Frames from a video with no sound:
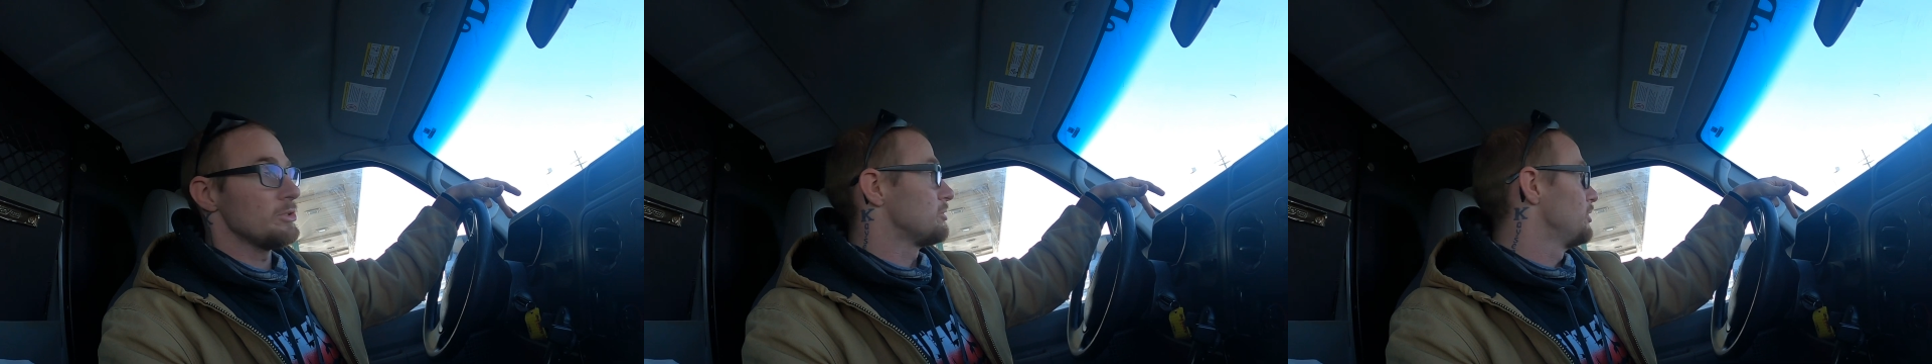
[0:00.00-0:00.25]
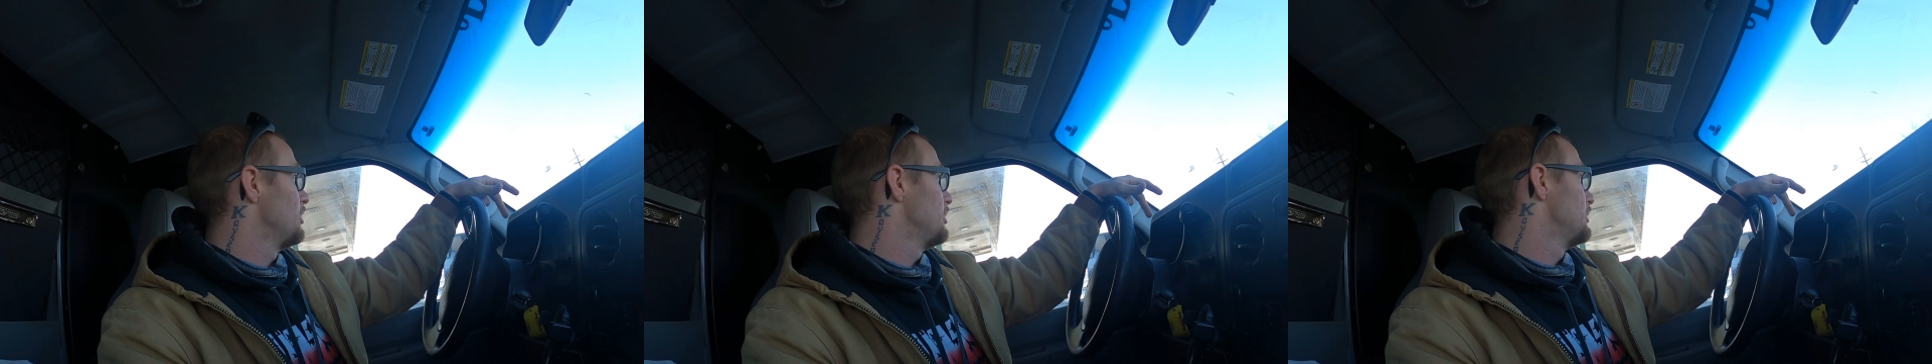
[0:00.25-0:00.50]
is
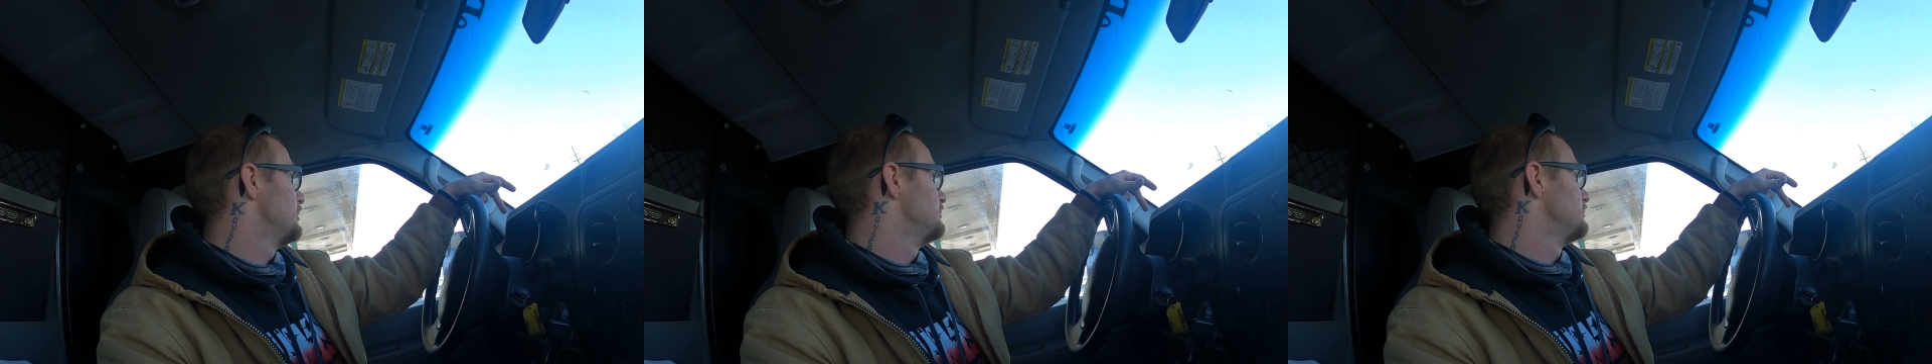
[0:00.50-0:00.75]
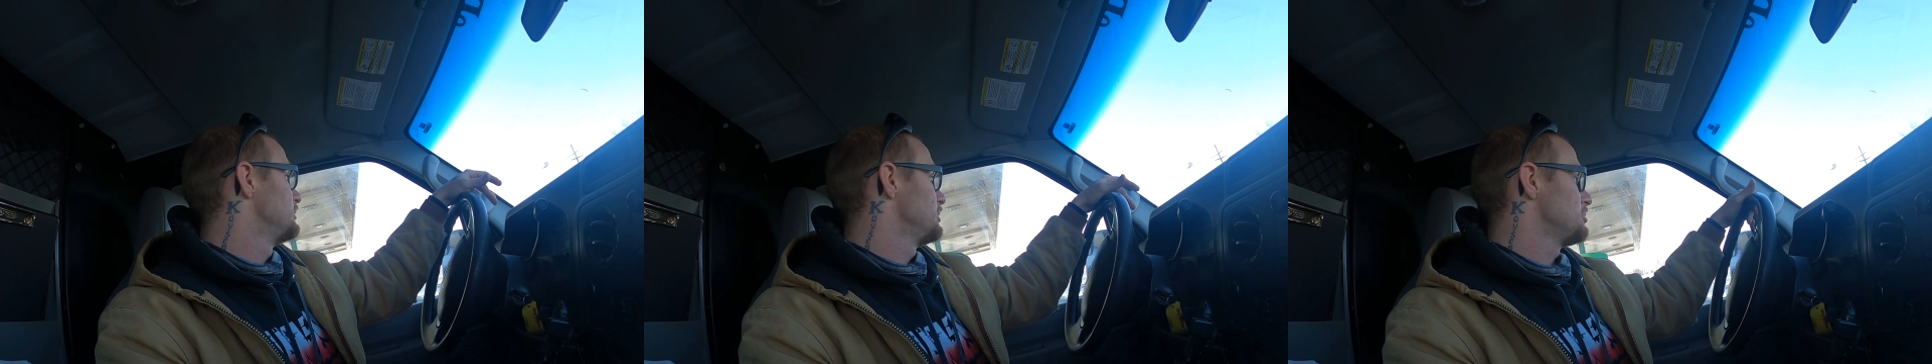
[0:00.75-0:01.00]
good.
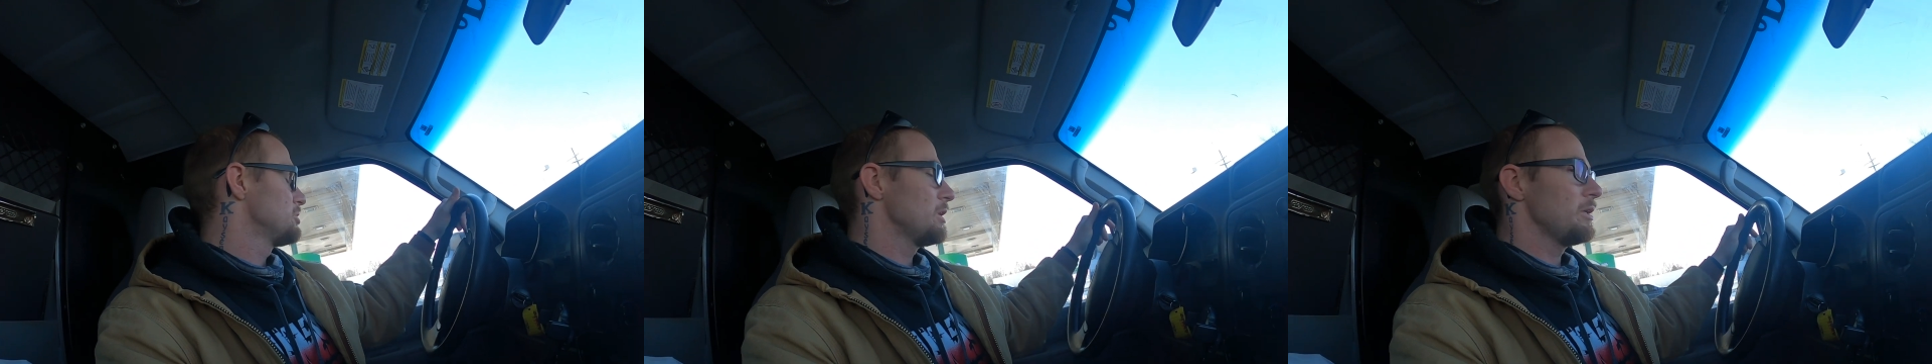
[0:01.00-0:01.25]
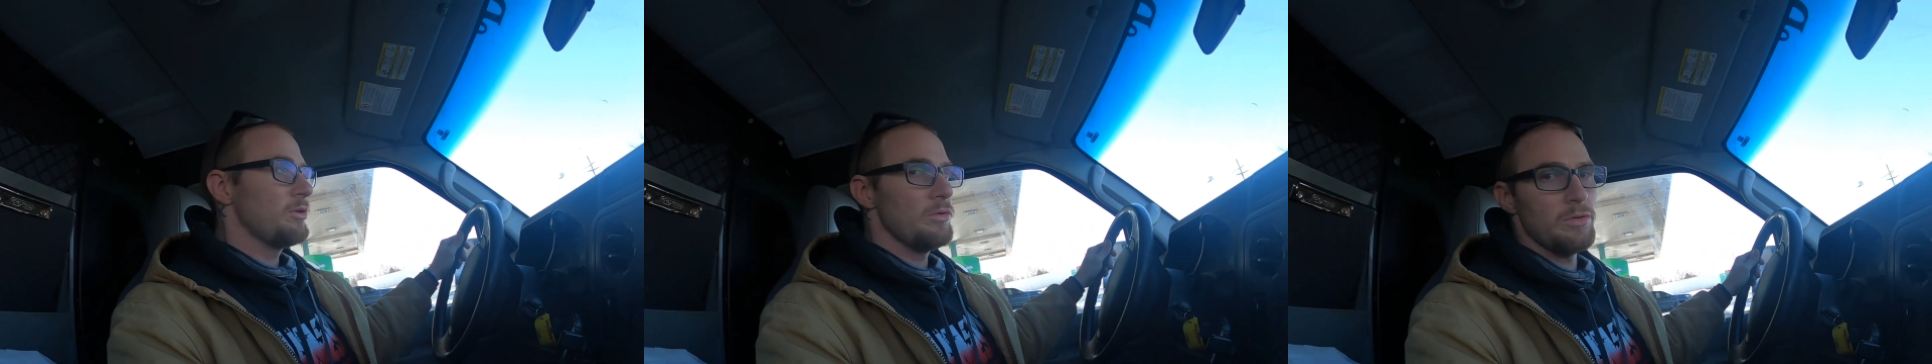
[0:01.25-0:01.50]

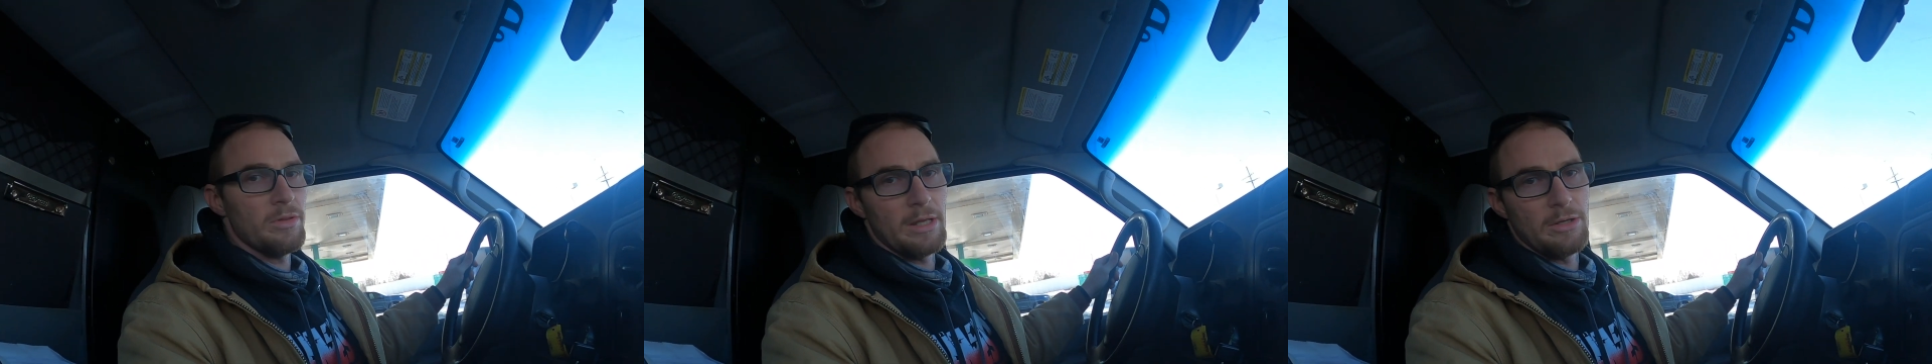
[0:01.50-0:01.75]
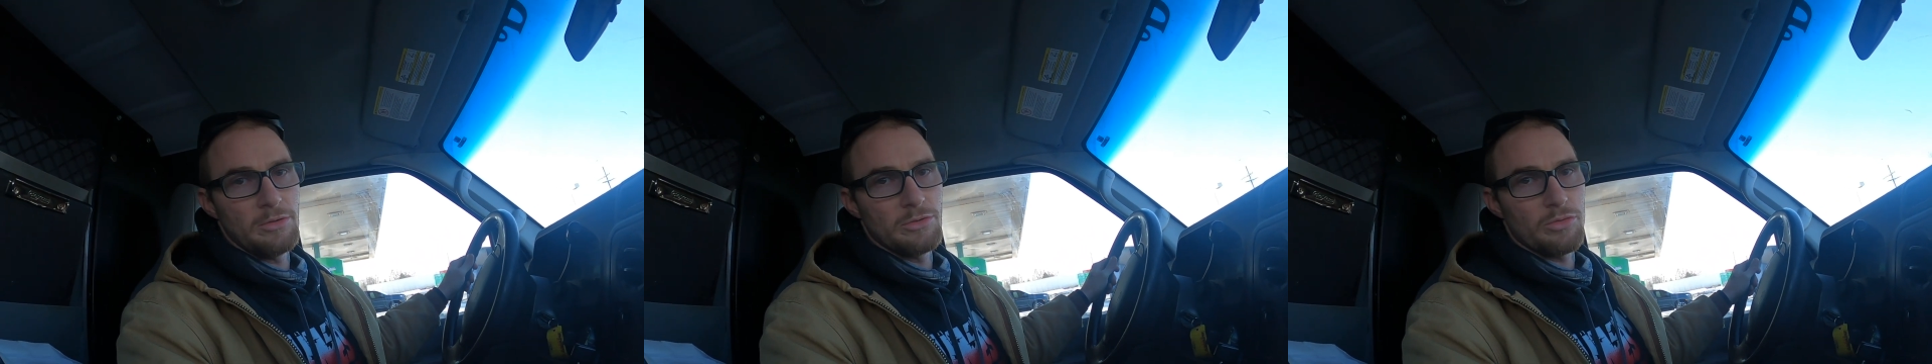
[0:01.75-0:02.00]
Usually they do